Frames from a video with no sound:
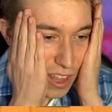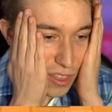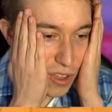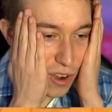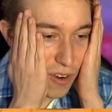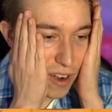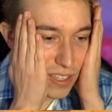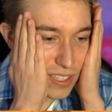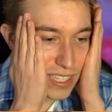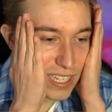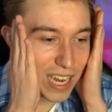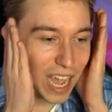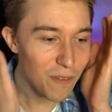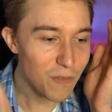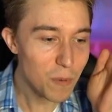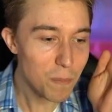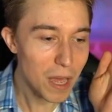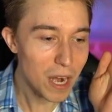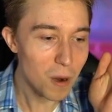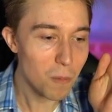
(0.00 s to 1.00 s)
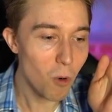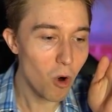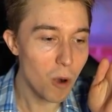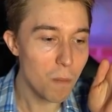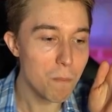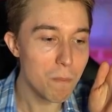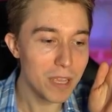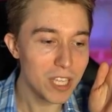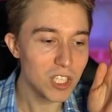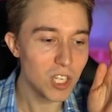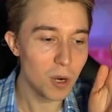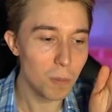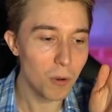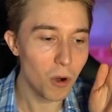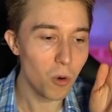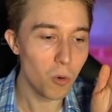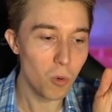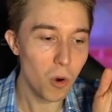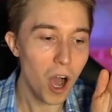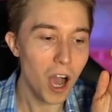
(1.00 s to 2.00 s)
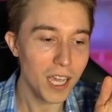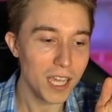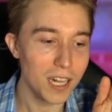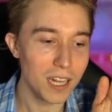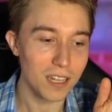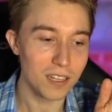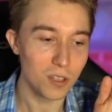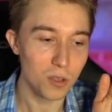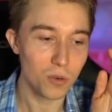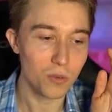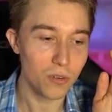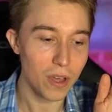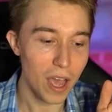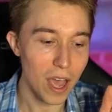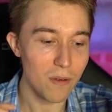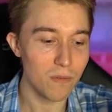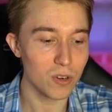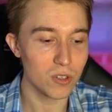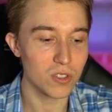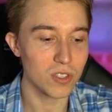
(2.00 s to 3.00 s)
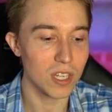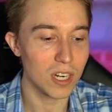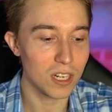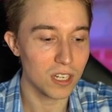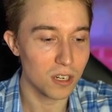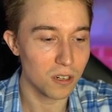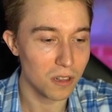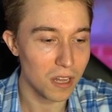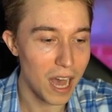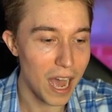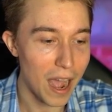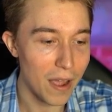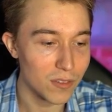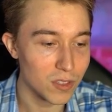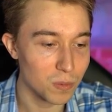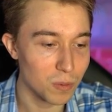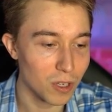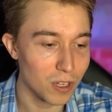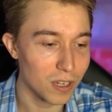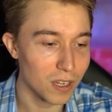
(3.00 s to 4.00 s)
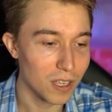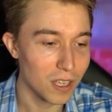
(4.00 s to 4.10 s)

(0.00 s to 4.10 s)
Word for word: There has never been a more miserable rocket you've ever seen in your lives, but